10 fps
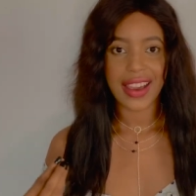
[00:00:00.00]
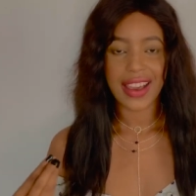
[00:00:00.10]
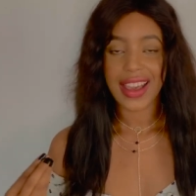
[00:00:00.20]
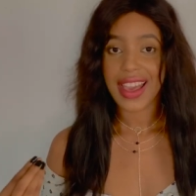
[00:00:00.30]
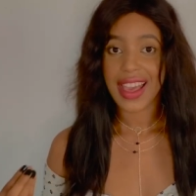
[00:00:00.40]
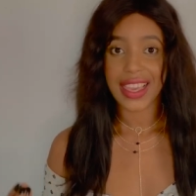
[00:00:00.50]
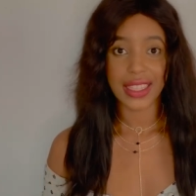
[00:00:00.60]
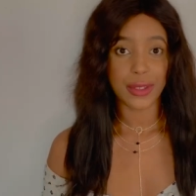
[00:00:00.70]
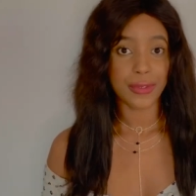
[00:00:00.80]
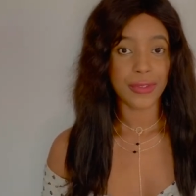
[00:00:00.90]
kind
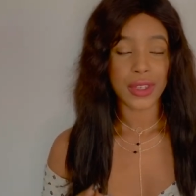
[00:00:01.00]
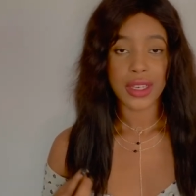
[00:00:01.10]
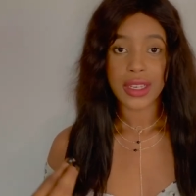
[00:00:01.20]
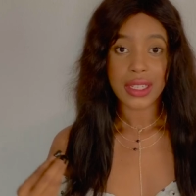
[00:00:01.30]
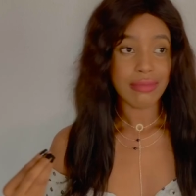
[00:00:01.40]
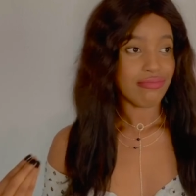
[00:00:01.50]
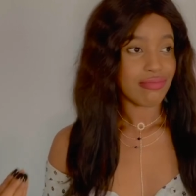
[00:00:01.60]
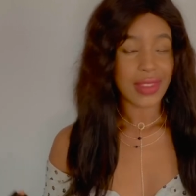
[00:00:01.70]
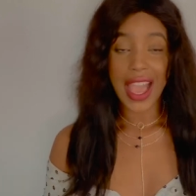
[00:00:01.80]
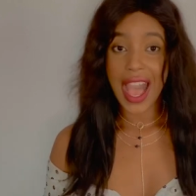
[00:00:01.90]
of
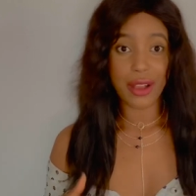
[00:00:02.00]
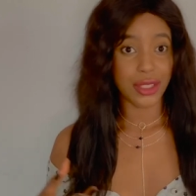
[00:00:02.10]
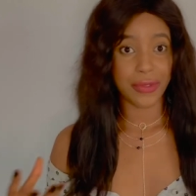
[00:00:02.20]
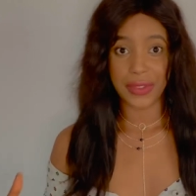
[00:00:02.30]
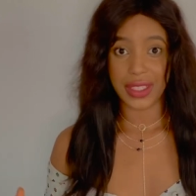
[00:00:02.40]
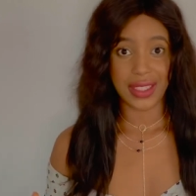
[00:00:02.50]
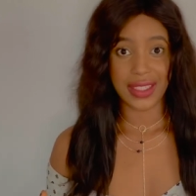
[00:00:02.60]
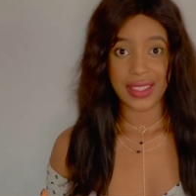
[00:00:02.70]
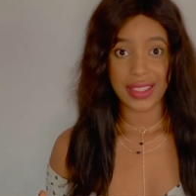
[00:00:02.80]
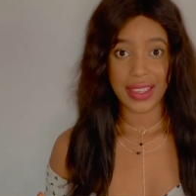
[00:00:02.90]
outfit.
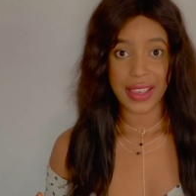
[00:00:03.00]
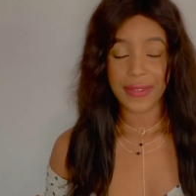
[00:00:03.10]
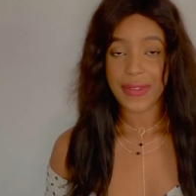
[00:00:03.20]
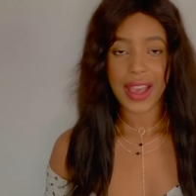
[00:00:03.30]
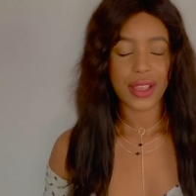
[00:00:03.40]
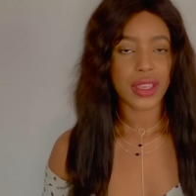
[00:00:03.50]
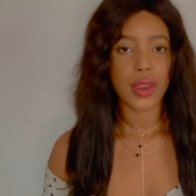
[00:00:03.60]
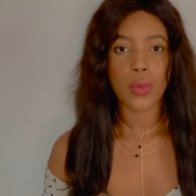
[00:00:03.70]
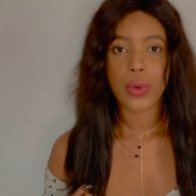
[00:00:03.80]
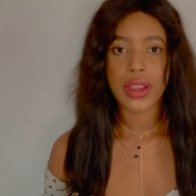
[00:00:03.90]
In fact, you can
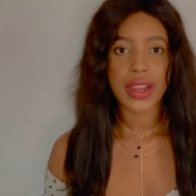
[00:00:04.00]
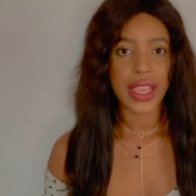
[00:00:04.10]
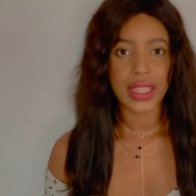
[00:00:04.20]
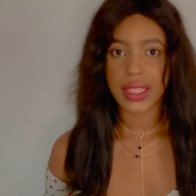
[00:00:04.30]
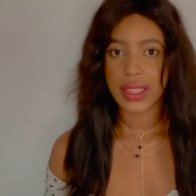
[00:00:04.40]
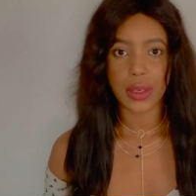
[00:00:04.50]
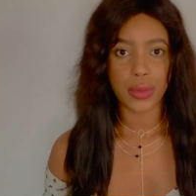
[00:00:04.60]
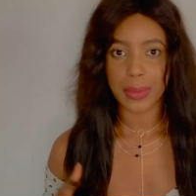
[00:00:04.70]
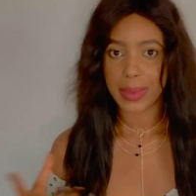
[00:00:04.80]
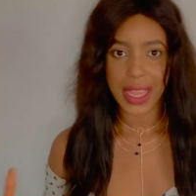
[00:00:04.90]
wear anything
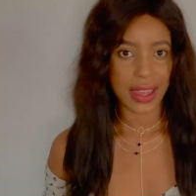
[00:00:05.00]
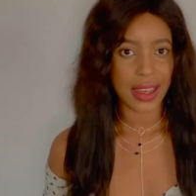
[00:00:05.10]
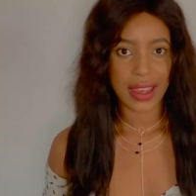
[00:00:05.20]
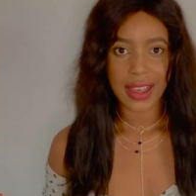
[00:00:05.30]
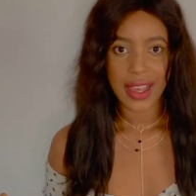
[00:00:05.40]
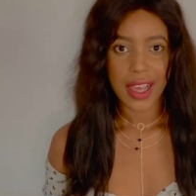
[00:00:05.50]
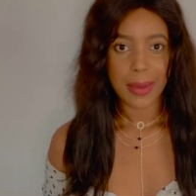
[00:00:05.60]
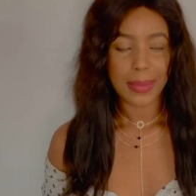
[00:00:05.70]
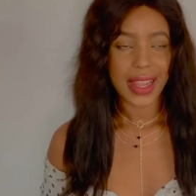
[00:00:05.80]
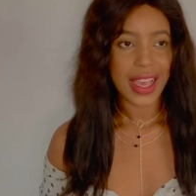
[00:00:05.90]
with black.
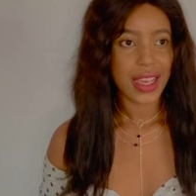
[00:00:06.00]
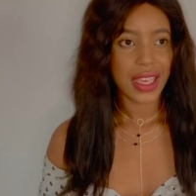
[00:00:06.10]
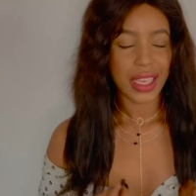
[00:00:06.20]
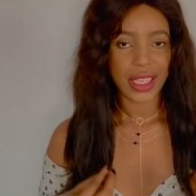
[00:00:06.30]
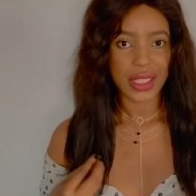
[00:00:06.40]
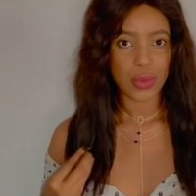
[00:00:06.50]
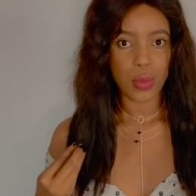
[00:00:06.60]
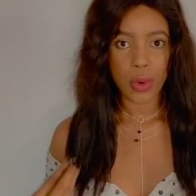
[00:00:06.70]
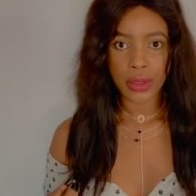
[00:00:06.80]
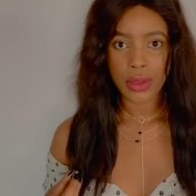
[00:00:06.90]
Black is
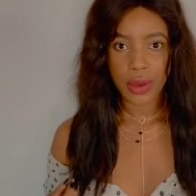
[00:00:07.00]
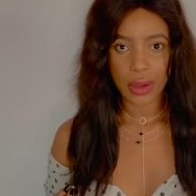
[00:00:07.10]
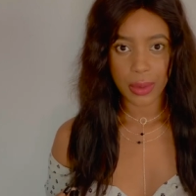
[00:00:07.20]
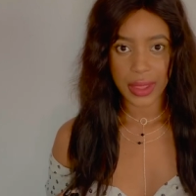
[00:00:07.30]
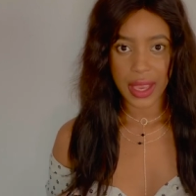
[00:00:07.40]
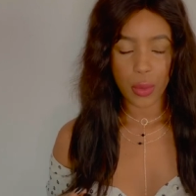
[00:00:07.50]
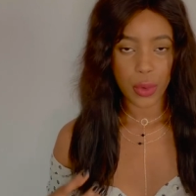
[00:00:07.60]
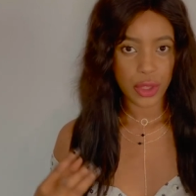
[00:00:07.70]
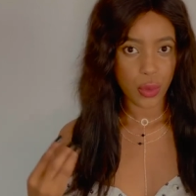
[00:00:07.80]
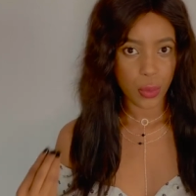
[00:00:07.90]
one color that when
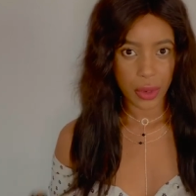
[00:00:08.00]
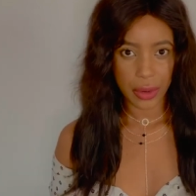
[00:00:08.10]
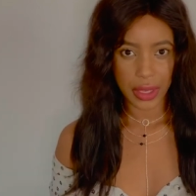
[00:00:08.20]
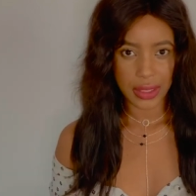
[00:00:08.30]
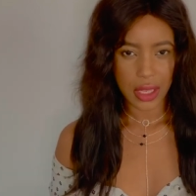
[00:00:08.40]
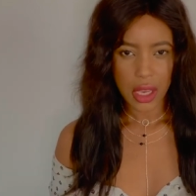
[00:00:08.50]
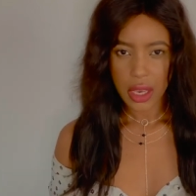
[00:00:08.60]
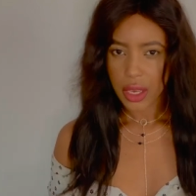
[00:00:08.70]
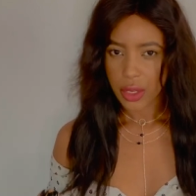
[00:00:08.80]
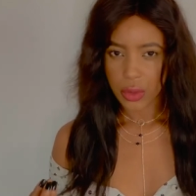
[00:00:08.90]
you wear it,
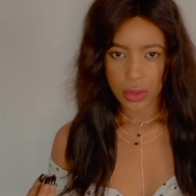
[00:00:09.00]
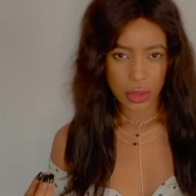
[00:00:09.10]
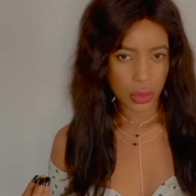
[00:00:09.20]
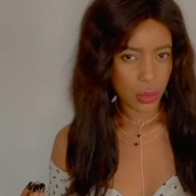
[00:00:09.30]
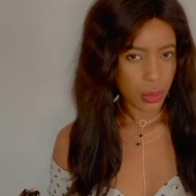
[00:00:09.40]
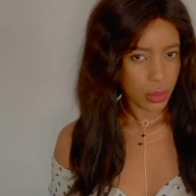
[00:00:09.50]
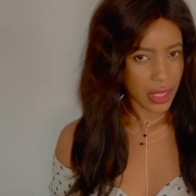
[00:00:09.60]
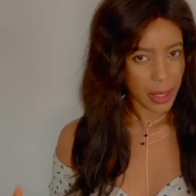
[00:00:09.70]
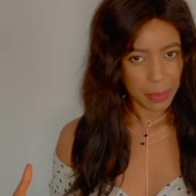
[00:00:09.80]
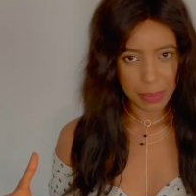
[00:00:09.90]
it will
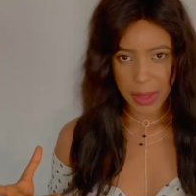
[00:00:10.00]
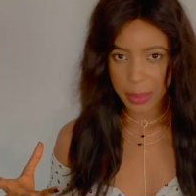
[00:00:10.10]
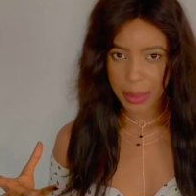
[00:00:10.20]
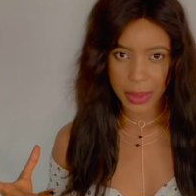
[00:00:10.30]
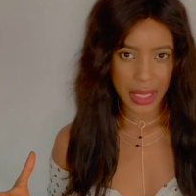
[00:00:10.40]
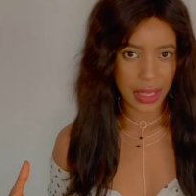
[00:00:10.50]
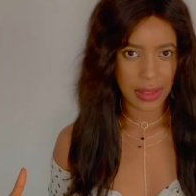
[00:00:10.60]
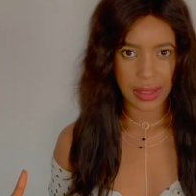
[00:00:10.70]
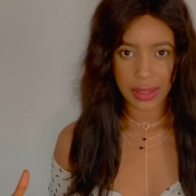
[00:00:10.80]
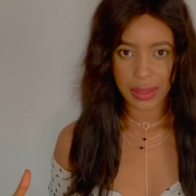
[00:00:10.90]
keep people
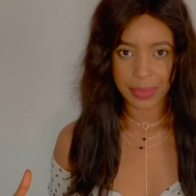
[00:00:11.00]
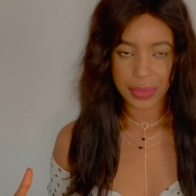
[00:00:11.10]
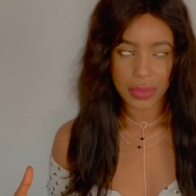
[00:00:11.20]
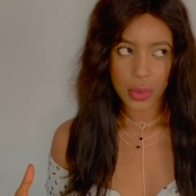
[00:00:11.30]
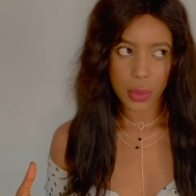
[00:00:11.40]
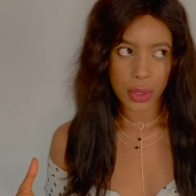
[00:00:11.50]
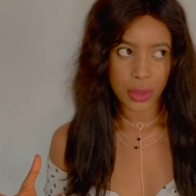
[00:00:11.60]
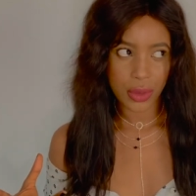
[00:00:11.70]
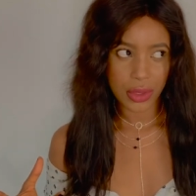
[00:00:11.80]
guessing no one knows